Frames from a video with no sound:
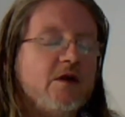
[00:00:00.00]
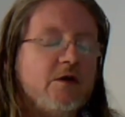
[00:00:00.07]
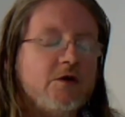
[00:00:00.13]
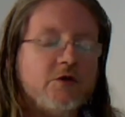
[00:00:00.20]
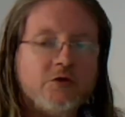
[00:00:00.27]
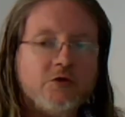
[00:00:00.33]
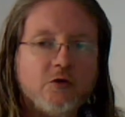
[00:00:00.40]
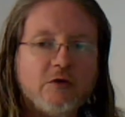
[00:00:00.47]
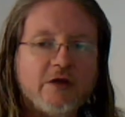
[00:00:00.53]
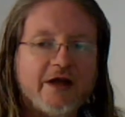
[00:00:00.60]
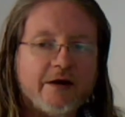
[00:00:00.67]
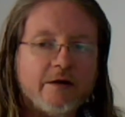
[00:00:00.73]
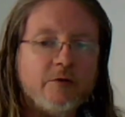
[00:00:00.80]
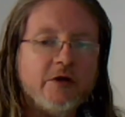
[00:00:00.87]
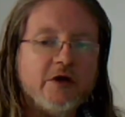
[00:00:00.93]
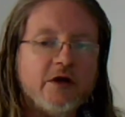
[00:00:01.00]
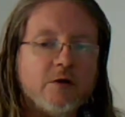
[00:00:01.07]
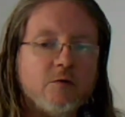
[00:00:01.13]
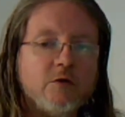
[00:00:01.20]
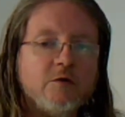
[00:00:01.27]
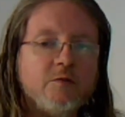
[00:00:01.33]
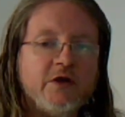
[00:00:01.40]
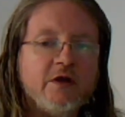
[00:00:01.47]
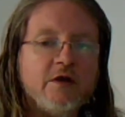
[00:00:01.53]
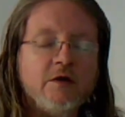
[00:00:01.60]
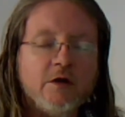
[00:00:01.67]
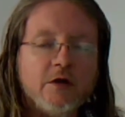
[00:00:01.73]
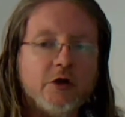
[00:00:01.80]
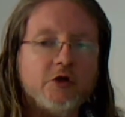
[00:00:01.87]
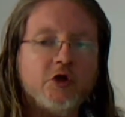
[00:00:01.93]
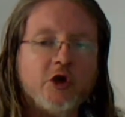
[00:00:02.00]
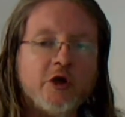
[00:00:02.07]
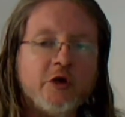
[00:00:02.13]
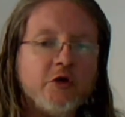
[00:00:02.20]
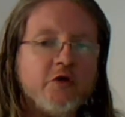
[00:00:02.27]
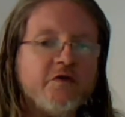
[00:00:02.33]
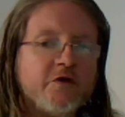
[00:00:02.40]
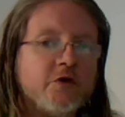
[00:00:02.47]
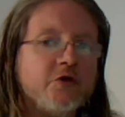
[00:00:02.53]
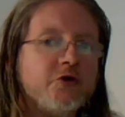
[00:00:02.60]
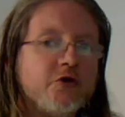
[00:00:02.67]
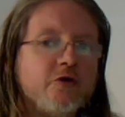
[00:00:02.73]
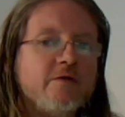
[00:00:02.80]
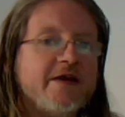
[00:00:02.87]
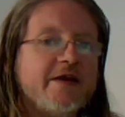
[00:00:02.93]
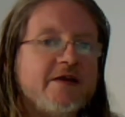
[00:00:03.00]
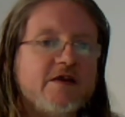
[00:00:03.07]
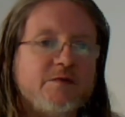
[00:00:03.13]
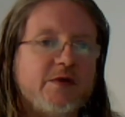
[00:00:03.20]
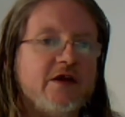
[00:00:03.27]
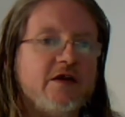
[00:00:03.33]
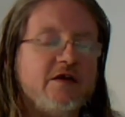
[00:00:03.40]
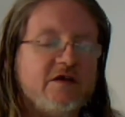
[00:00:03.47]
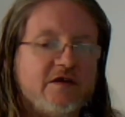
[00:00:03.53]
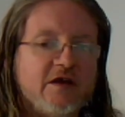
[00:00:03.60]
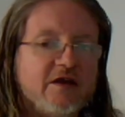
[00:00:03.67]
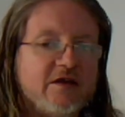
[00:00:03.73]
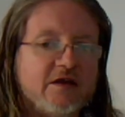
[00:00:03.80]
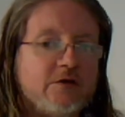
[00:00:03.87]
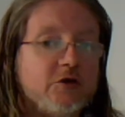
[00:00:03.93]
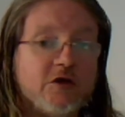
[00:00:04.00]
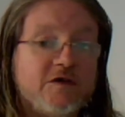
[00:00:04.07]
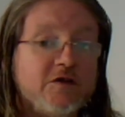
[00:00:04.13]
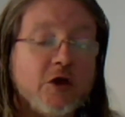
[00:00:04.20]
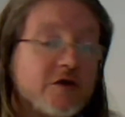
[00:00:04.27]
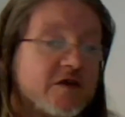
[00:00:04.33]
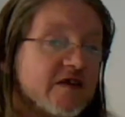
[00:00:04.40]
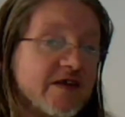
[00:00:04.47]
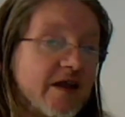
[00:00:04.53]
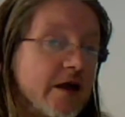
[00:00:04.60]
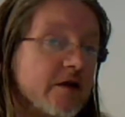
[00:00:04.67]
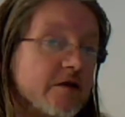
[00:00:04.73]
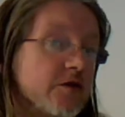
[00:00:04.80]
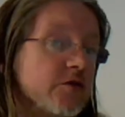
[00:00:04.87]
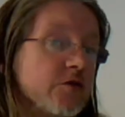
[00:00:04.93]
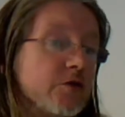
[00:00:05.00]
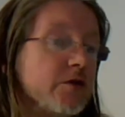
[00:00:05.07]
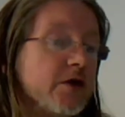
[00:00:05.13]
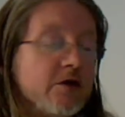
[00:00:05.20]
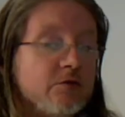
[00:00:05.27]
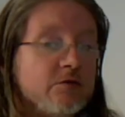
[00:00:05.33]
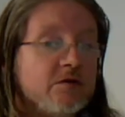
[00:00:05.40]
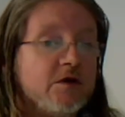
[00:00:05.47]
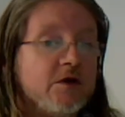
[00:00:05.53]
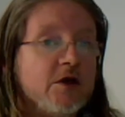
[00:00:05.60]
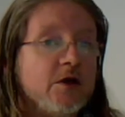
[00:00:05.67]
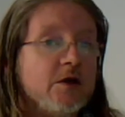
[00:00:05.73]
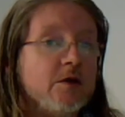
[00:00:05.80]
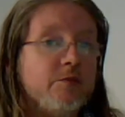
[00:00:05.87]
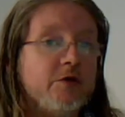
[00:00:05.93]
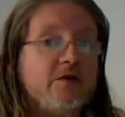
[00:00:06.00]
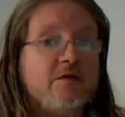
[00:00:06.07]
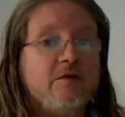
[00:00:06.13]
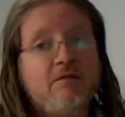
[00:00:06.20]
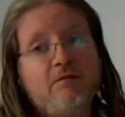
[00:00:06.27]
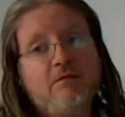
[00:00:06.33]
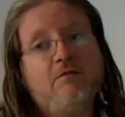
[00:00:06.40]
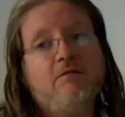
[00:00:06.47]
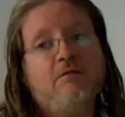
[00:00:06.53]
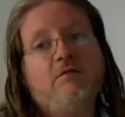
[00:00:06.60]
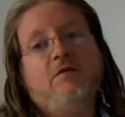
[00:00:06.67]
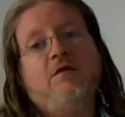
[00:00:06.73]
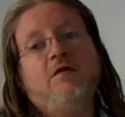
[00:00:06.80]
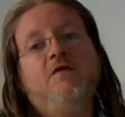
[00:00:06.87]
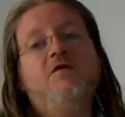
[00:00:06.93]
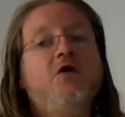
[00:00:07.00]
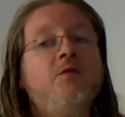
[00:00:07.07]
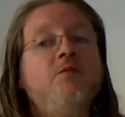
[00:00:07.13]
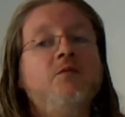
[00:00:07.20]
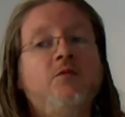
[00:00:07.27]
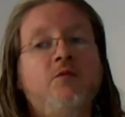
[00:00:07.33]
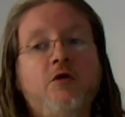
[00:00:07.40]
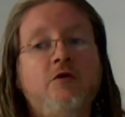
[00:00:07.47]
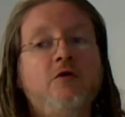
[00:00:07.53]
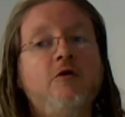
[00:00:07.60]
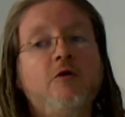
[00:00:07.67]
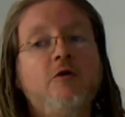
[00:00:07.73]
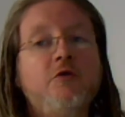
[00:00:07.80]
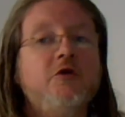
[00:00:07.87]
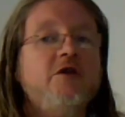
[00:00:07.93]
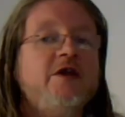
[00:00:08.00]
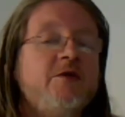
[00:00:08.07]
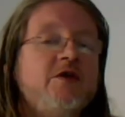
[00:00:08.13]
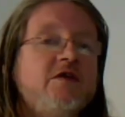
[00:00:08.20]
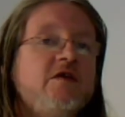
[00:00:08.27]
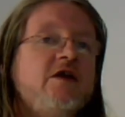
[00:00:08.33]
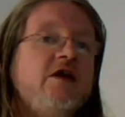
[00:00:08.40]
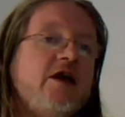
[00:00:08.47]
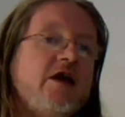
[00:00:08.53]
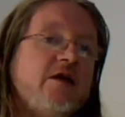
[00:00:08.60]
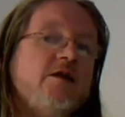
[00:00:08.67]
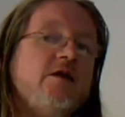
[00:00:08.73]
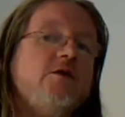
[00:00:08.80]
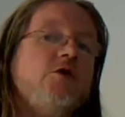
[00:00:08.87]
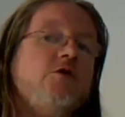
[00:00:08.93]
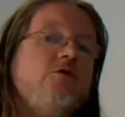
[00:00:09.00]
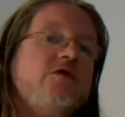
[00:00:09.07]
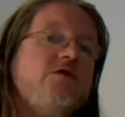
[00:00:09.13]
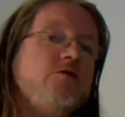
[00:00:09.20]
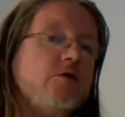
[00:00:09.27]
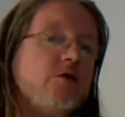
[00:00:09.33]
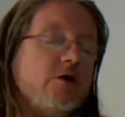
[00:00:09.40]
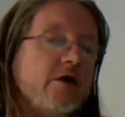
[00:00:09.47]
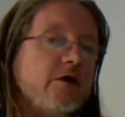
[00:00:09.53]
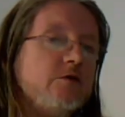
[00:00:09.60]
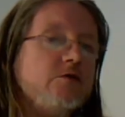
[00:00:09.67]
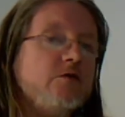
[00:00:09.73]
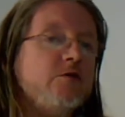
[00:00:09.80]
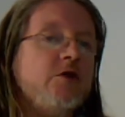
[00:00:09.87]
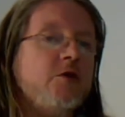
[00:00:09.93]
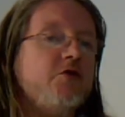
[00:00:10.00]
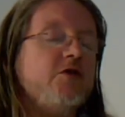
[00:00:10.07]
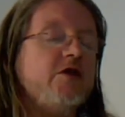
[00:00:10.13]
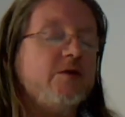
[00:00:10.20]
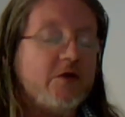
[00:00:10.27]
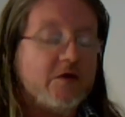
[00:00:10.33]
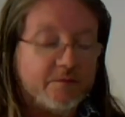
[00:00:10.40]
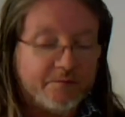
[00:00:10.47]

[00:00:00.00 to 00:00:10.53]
Control area would be a chunk of controlled airspace that does not start on the ground, but from a lower limit, and that goes to an upper limit.